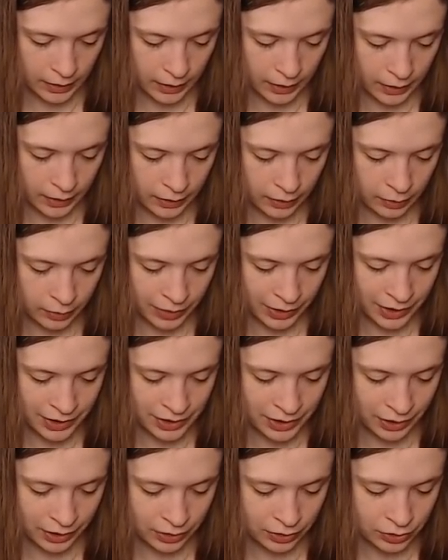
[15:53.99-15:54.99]
But
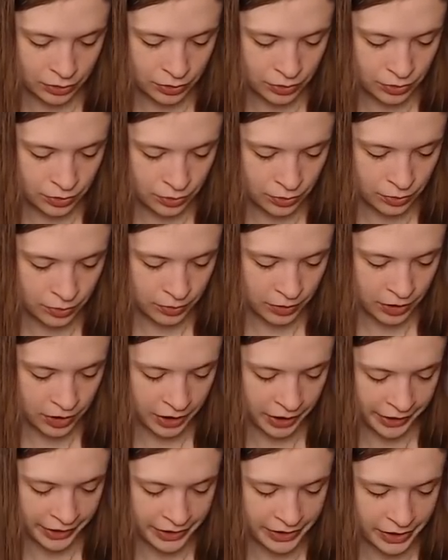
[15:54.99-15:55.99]
otherwise, not too
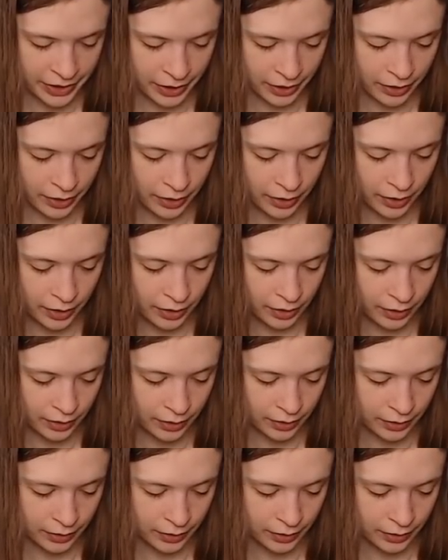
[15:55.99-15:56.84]
much else here.